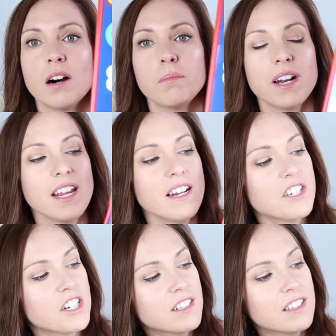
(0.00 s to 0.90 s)
But it
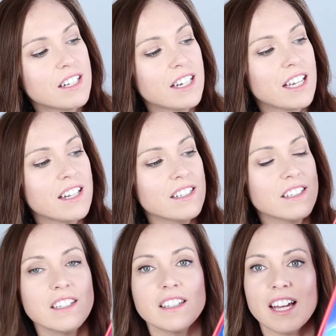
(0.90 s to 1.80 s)
is just the neatest
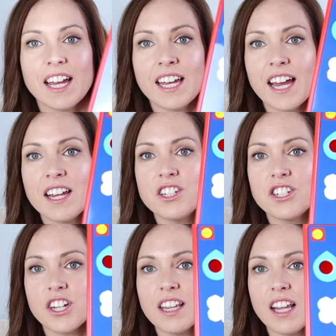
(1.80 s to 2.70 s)
little thing, and
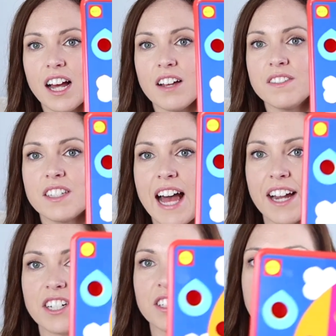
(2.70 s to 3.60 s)
she loves
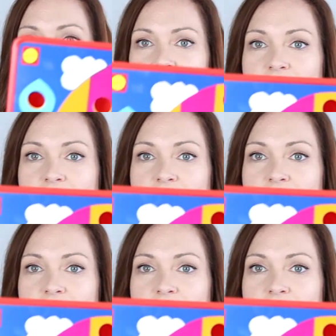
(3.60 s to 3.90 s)
actually sitting